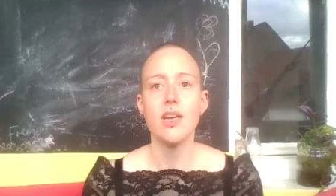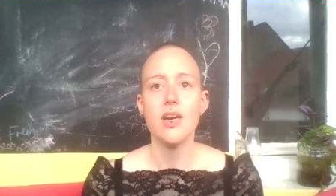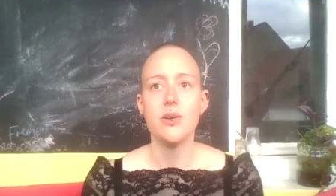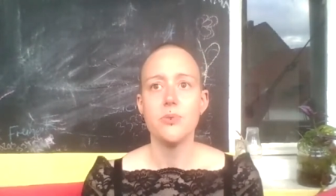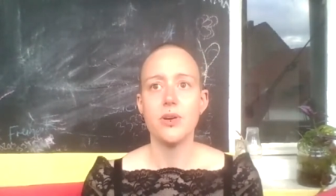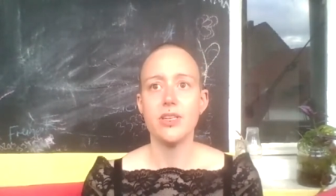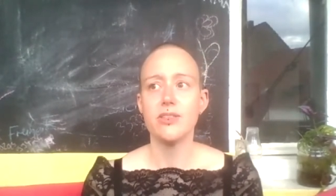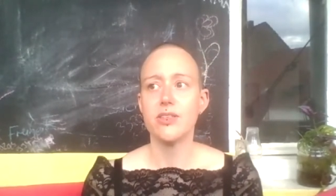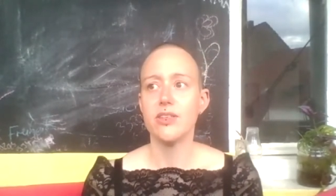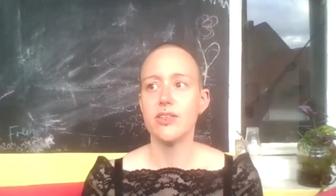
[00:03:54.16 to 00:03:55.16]
where you
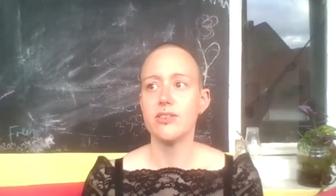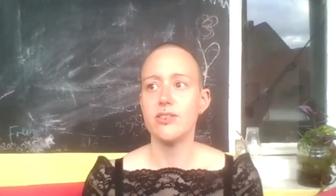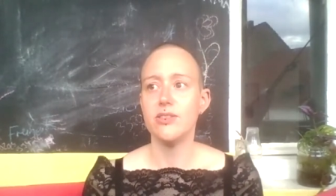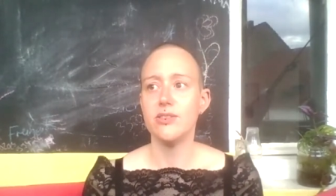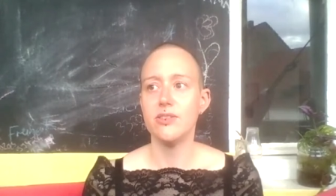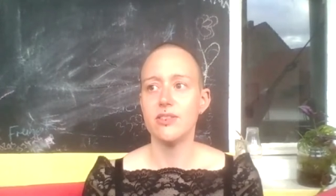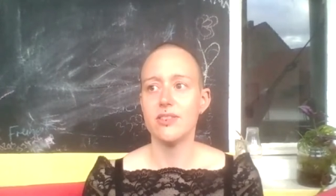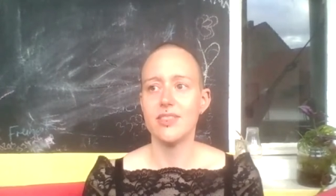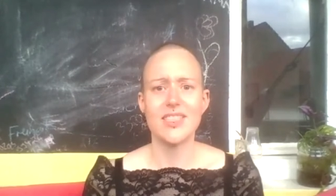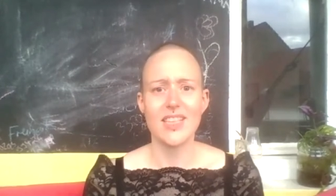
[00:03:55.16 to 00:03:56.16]
can do
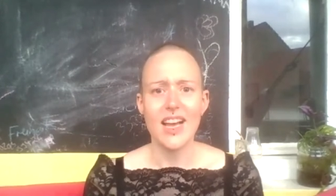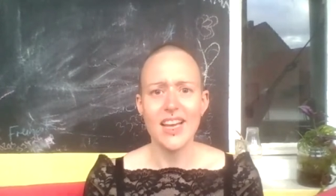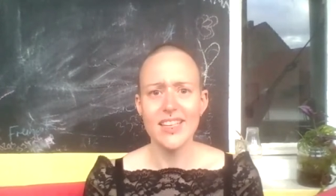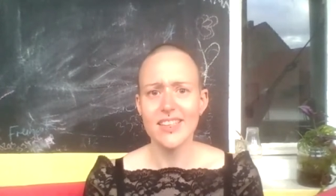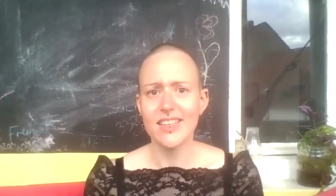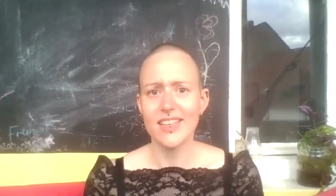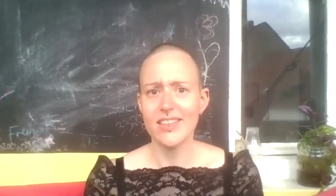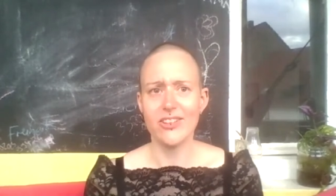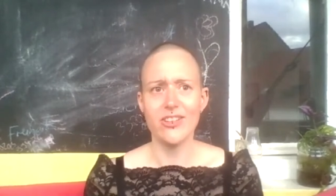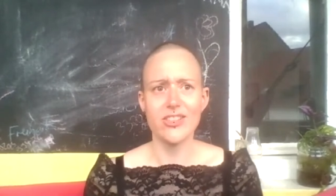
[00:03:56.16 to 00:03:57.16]
design
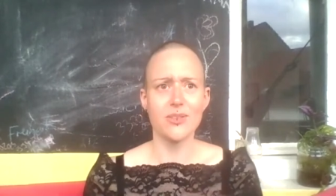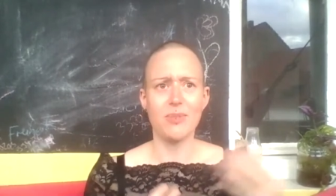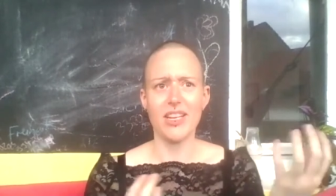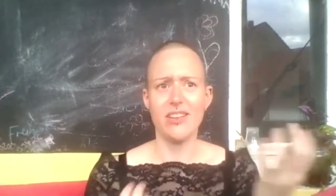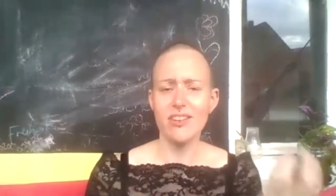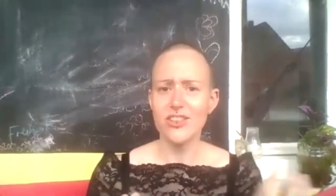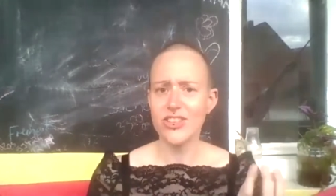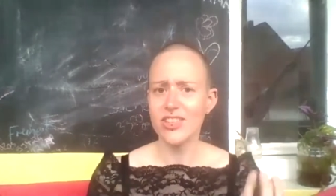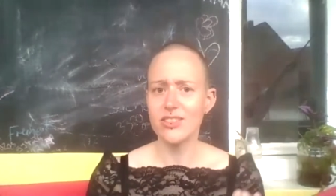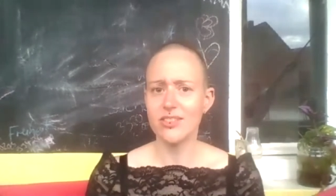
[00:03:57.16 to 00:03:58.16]
and also
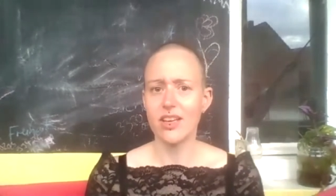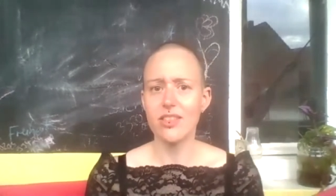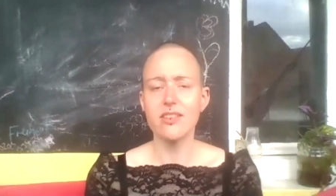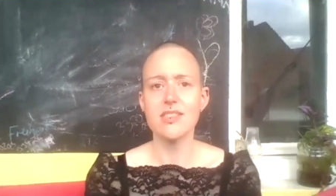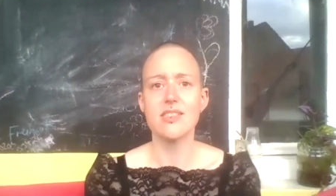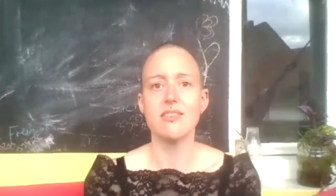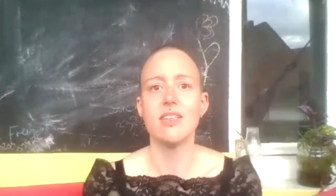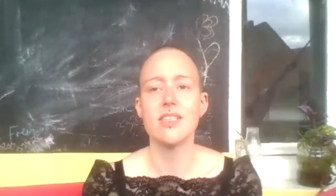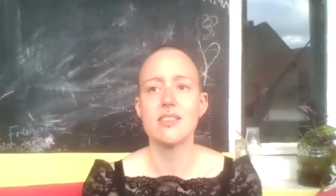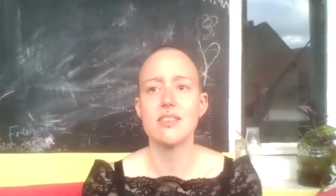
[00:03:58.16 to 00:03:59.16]
biology together. So
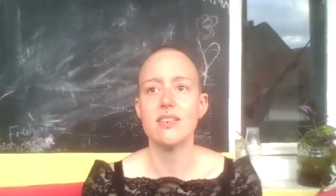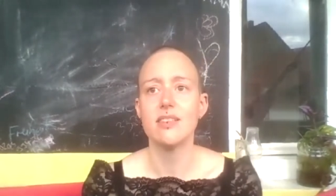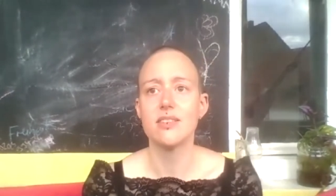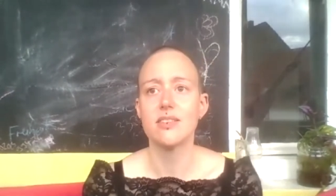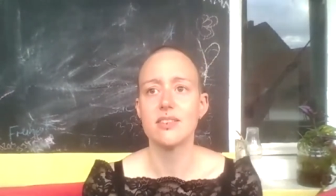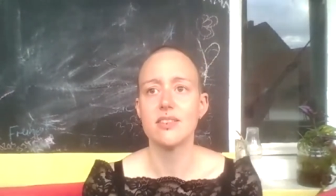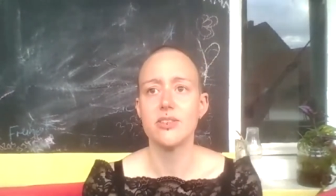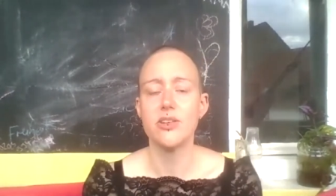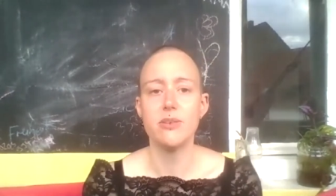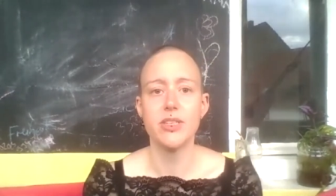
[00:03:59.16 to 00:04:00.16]
I started a
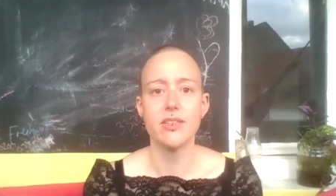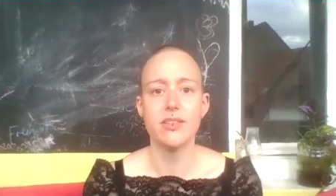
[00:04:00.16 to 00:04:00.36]
normal